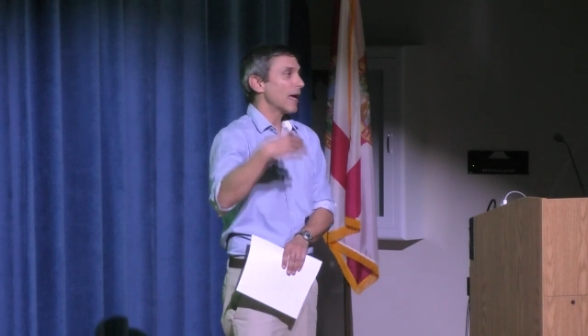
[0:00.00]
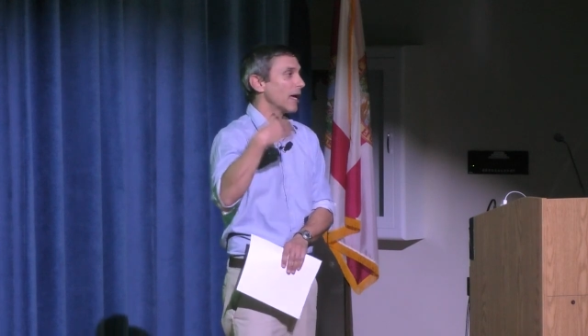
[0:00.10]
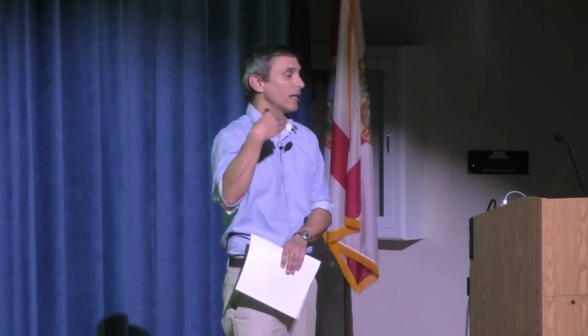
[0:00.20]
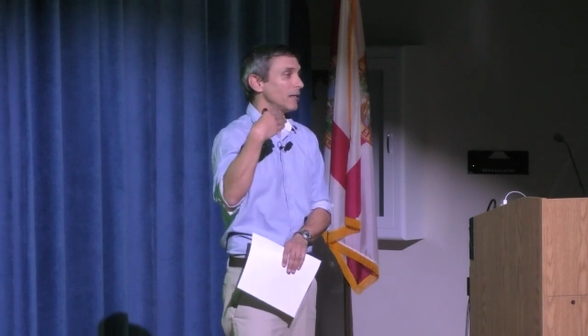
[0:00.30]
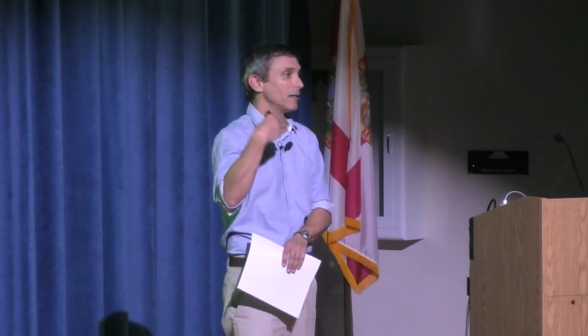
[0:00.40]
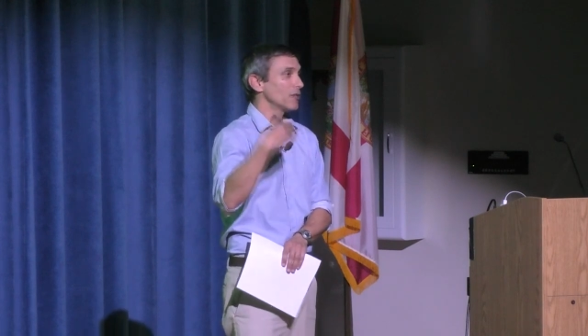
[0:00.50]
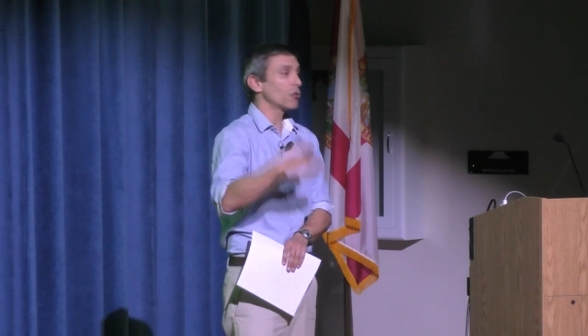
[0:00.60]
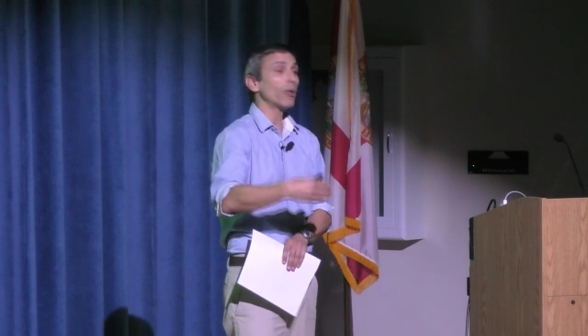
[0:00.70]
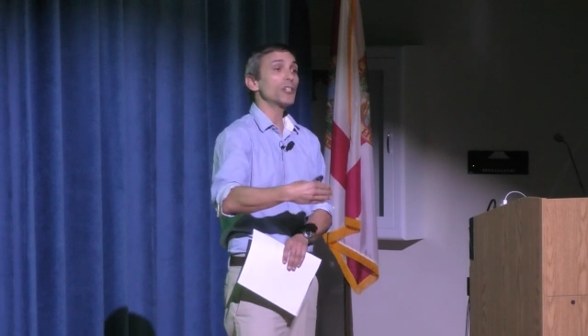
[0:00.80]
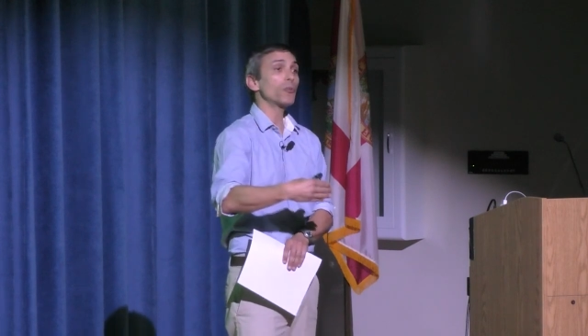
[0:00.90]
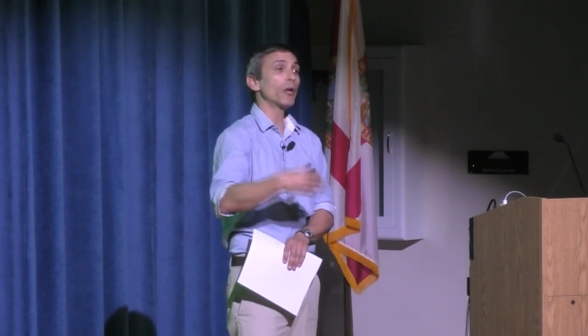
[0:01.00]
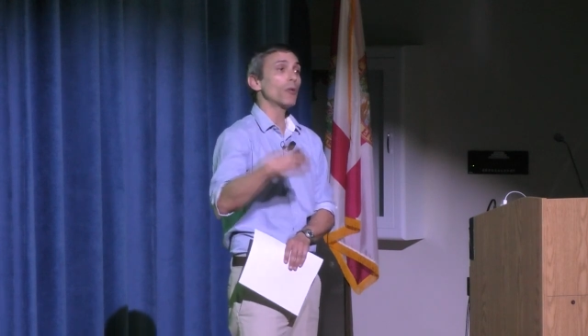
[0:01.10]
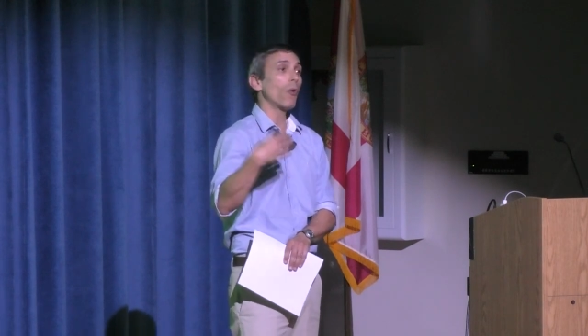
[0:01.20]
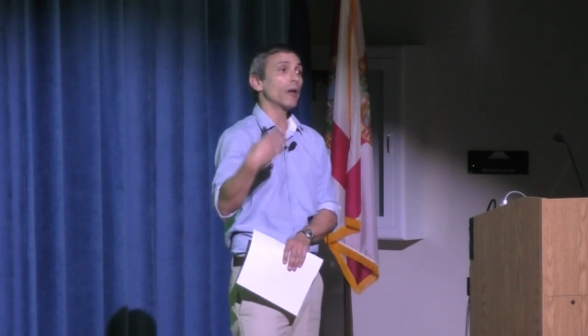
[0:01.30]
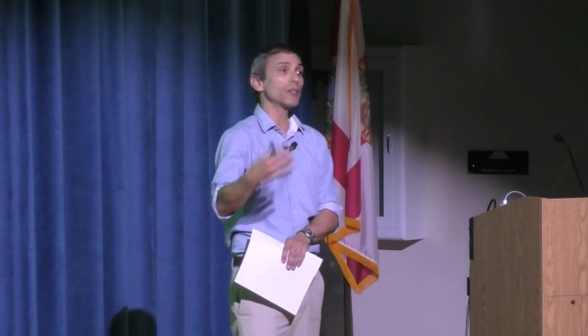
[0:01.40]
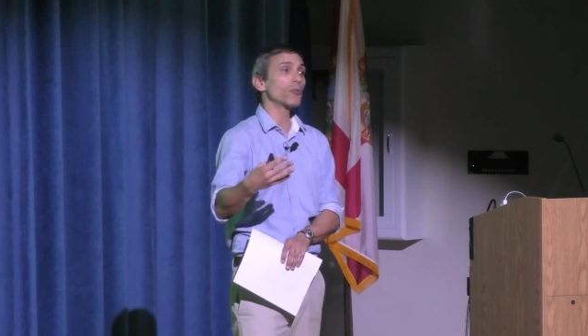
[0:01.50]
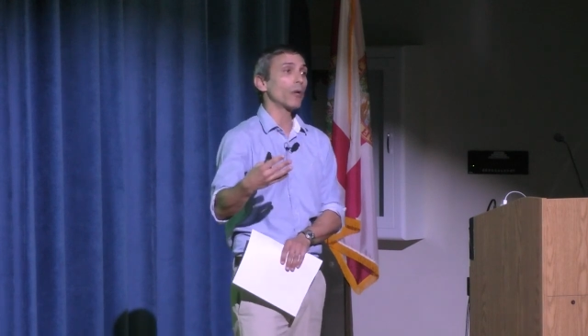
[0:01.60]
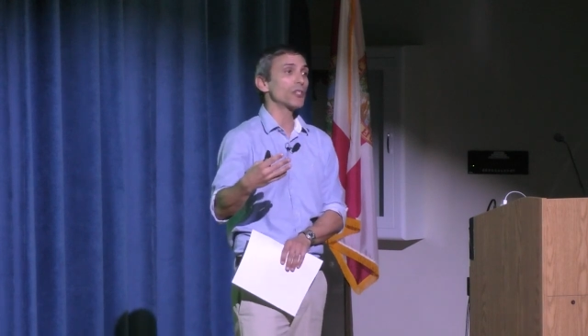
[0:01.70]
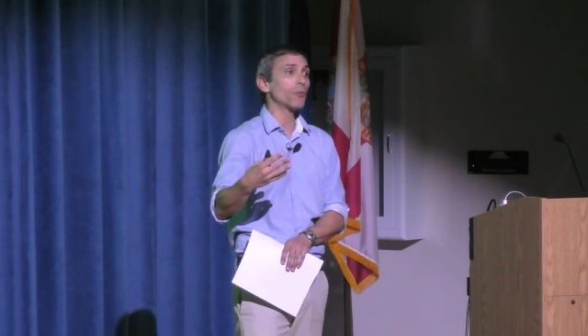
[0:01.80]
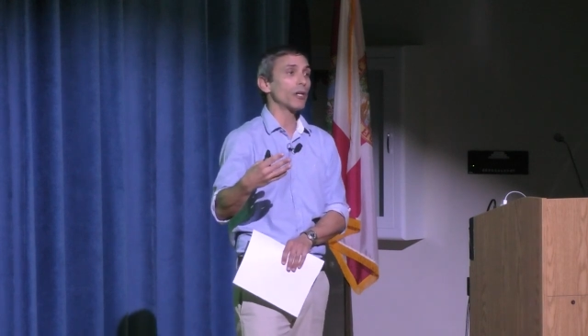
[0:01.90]
And in 2021 and
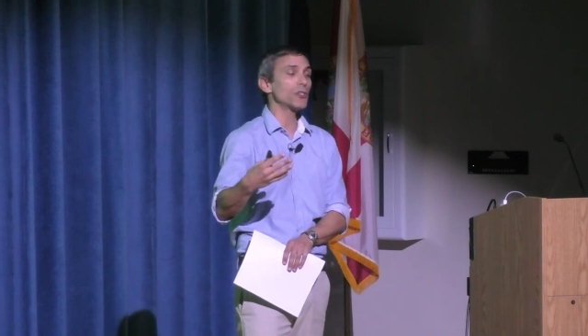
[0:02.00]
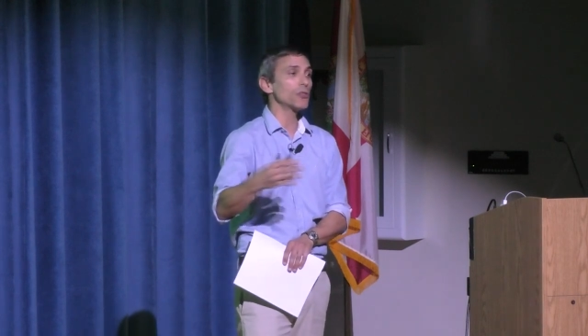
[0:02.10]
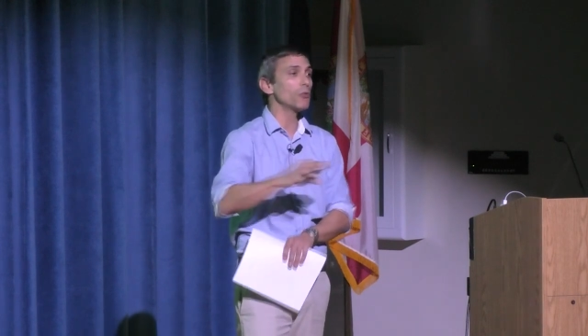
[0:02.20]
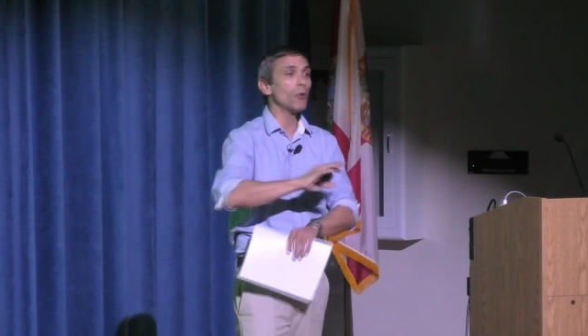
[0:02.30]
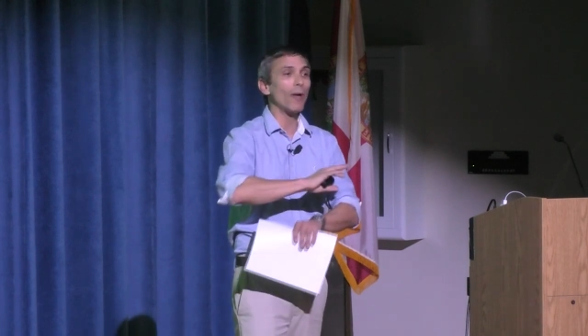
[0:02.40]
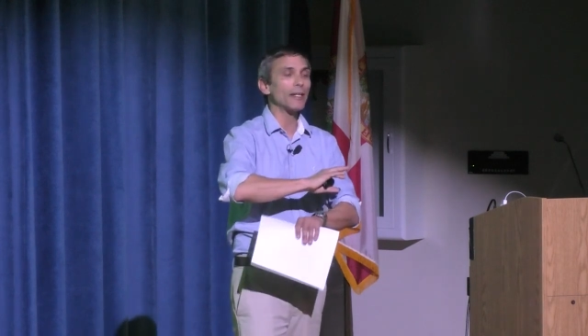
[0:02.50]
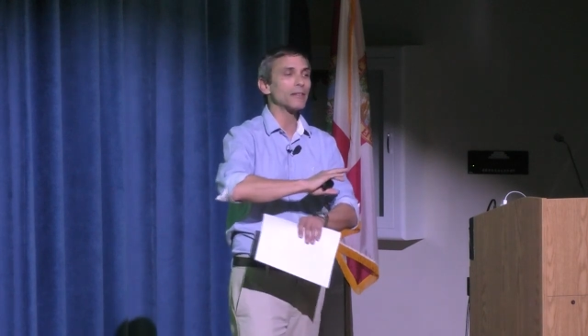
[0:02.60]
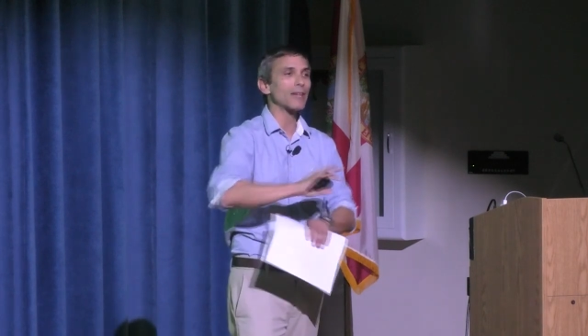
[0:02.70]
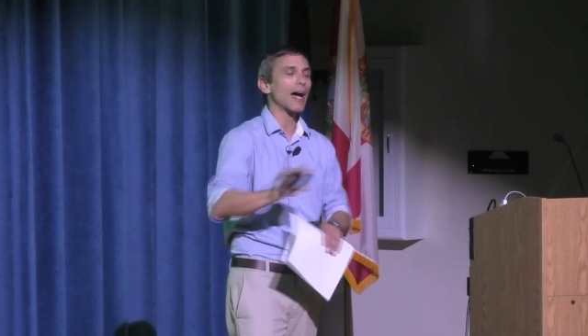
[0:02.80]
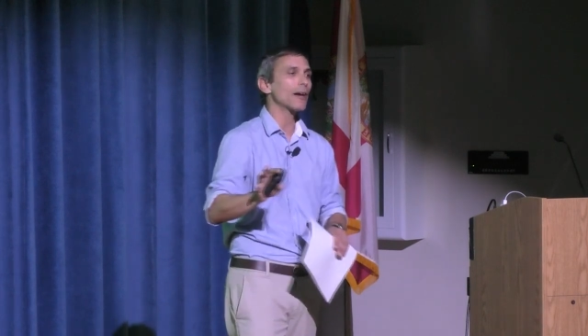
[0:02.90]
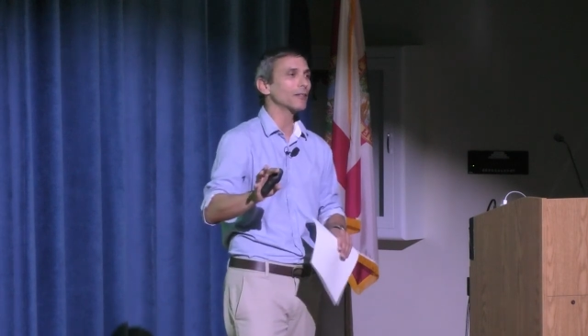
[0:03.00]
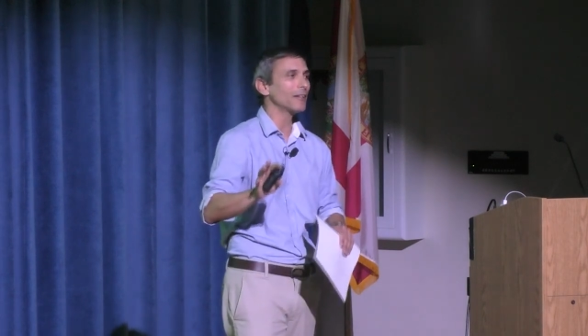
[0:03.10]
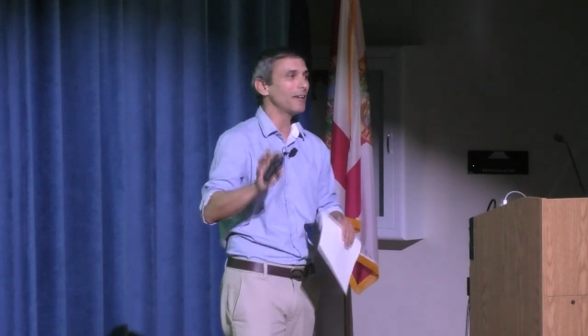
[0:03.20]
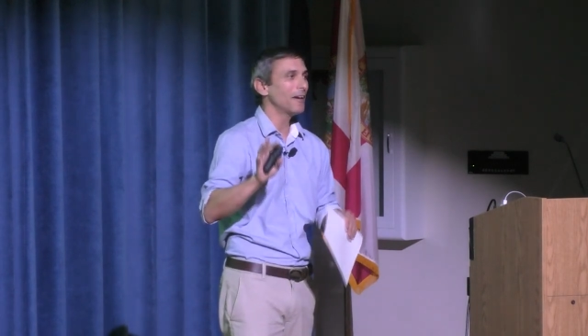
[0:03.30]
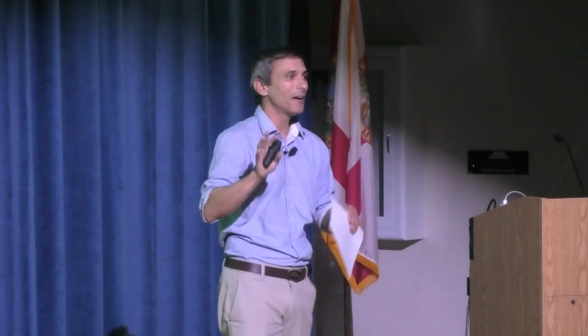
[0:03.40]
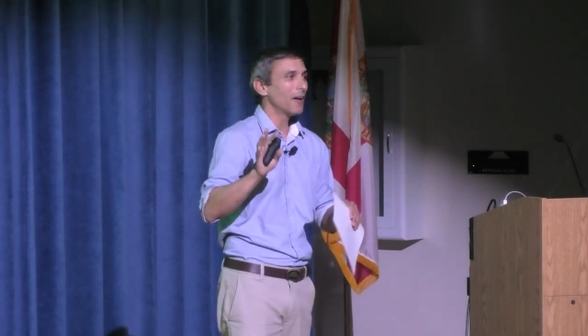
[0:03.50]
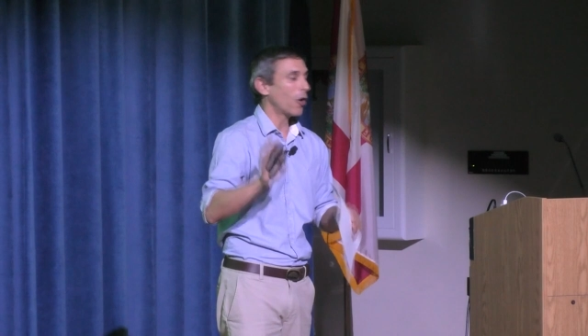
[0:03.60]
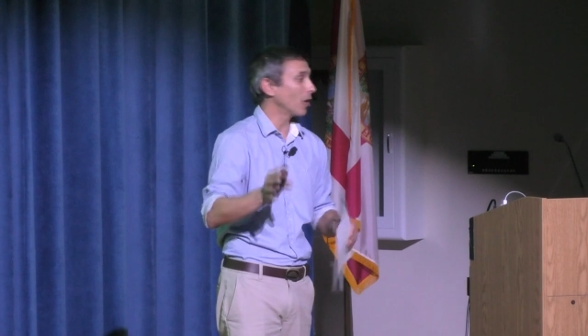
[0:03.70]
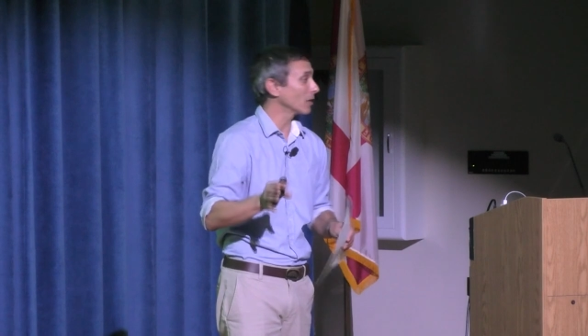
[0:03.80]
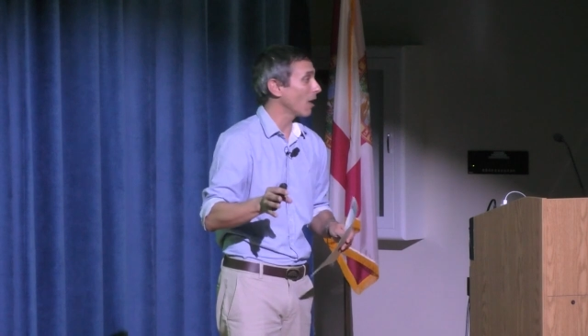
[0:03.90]
2022, we went entirely
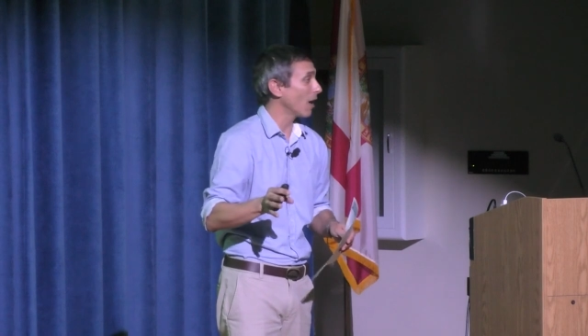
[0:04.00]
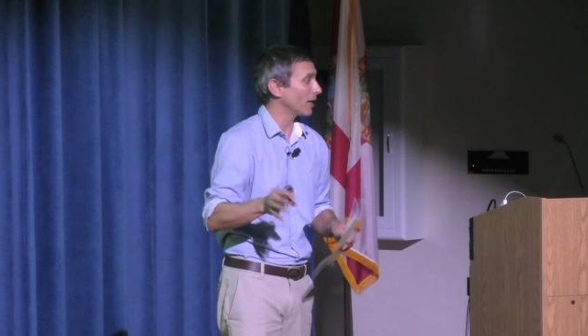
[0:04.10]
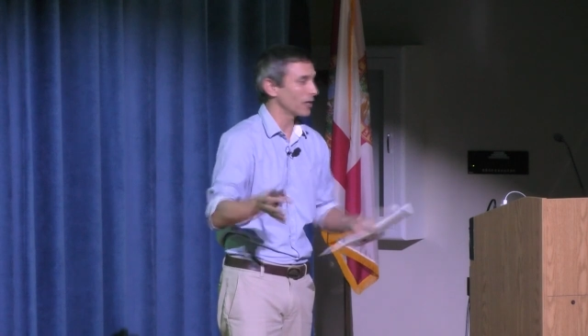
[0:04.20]
online.